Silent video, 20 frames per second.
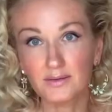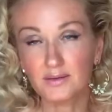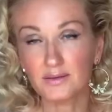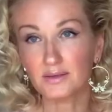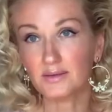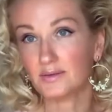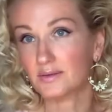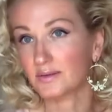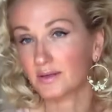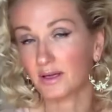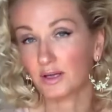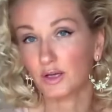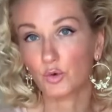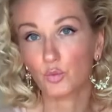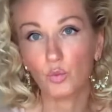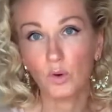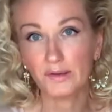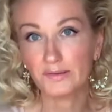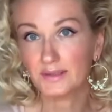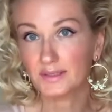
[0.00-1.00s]
This is like
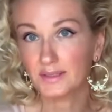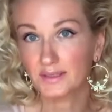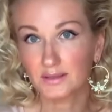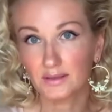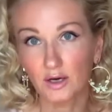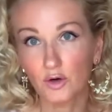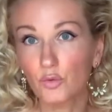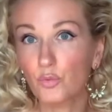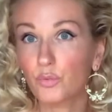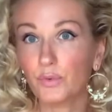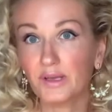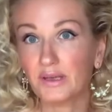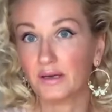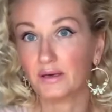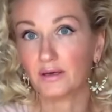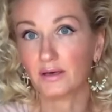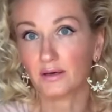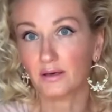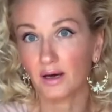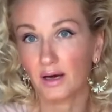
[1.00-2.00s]
once a
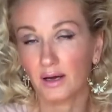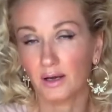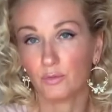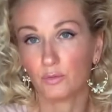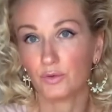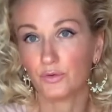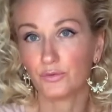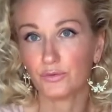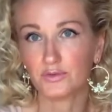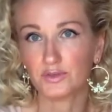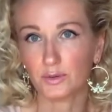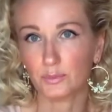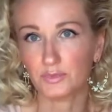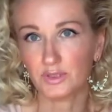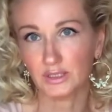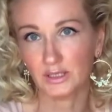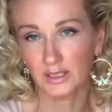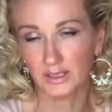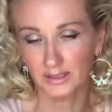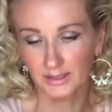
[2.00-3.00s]
week I would do
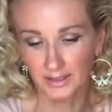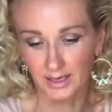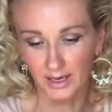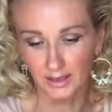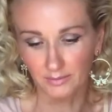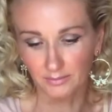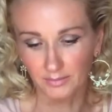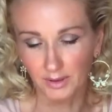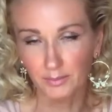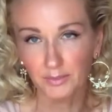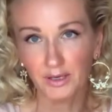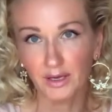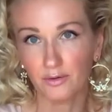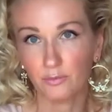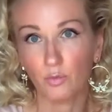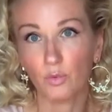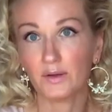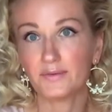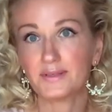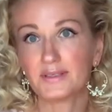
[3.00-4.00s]
something like that. Maybe
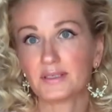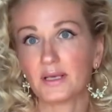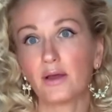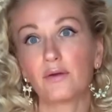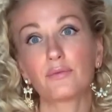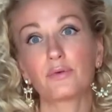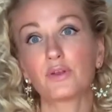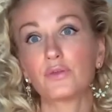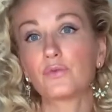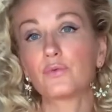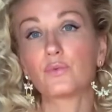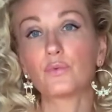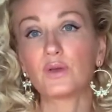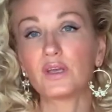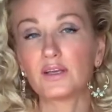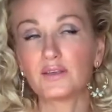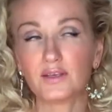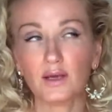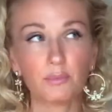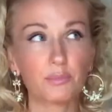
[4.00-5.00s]
once every 2
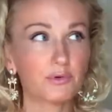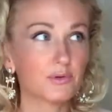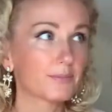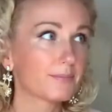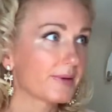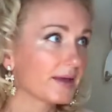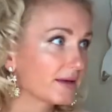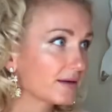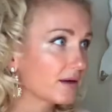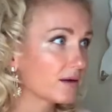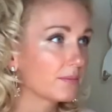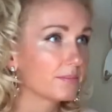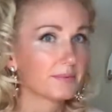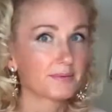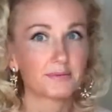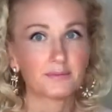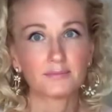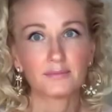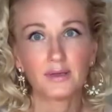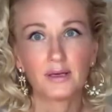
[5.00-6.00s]
weeks I put makeup,
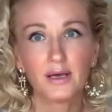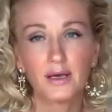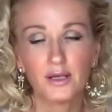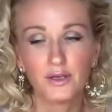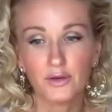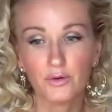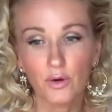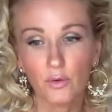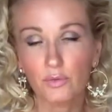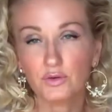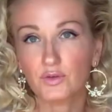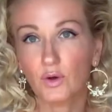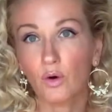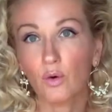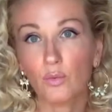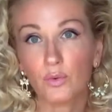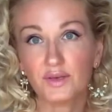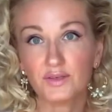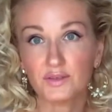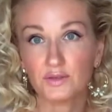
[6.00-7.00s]
and you know, it's
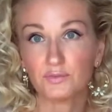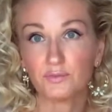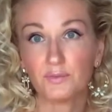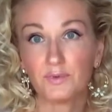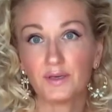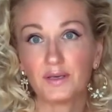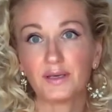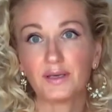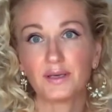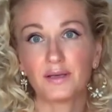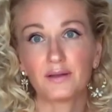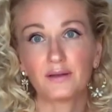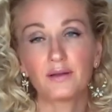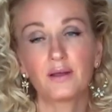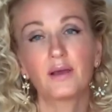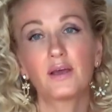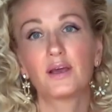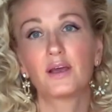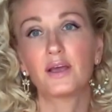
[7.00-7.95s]
always vegan.